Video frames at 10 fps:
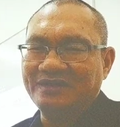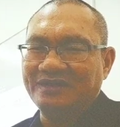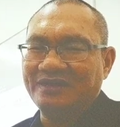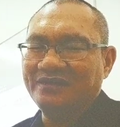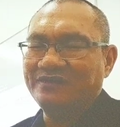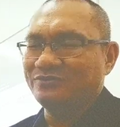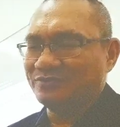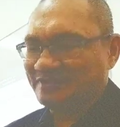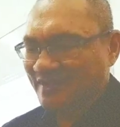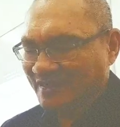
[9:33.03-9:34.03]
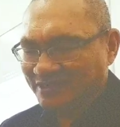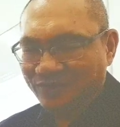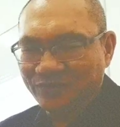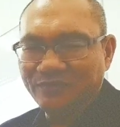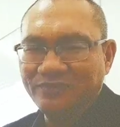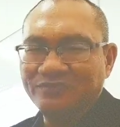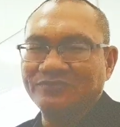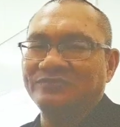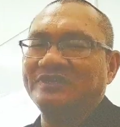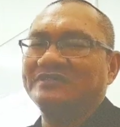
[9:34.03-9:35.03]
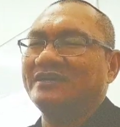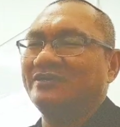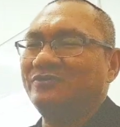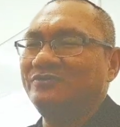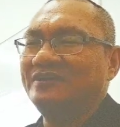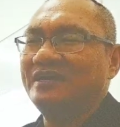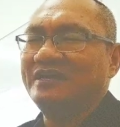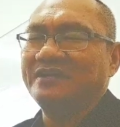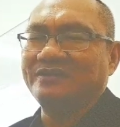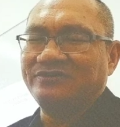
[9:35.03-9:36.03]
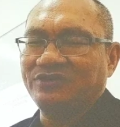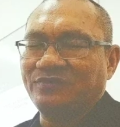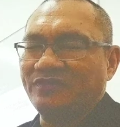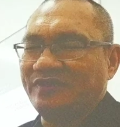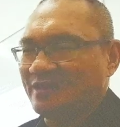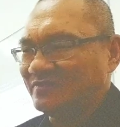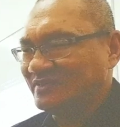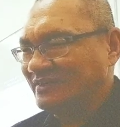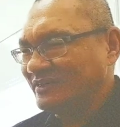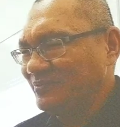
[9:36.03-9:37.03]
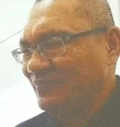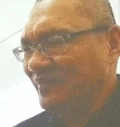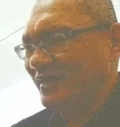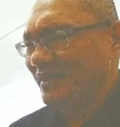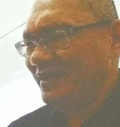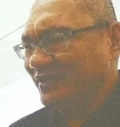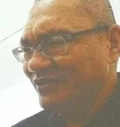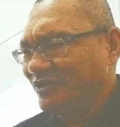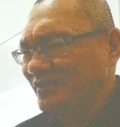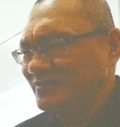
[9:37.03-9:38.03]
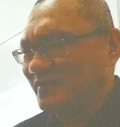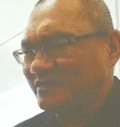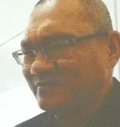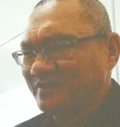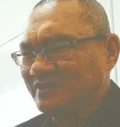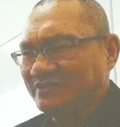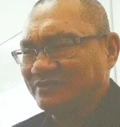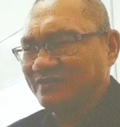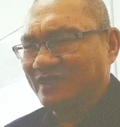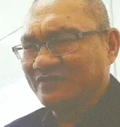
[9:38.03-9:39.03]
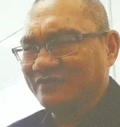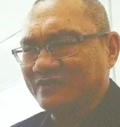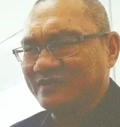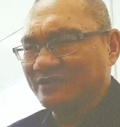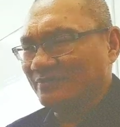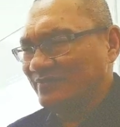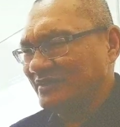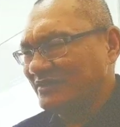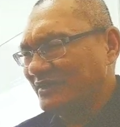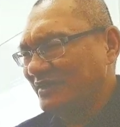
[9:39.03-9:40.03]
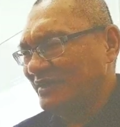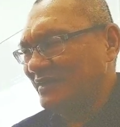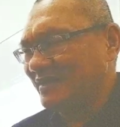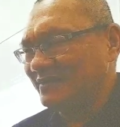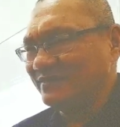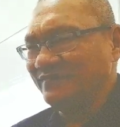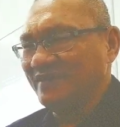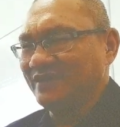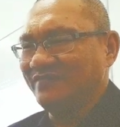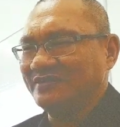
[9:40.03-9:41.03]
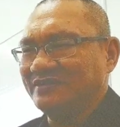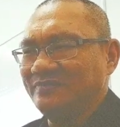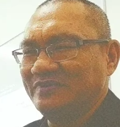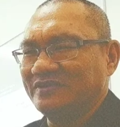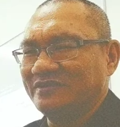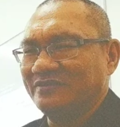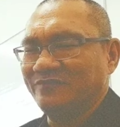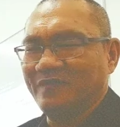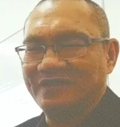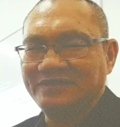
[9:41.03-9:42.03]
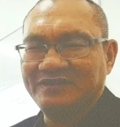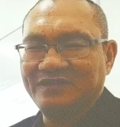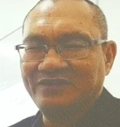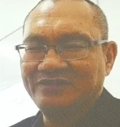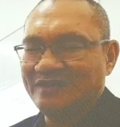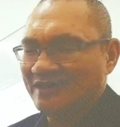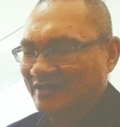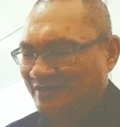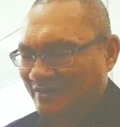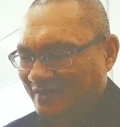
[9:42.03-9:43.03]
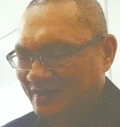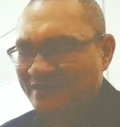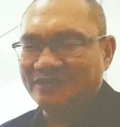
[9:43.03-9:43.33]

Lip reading: Okay, so take it slow. So these are all the job of the MC. Yeah? Encourage participants to have a complete survey. For example, when they sit down, let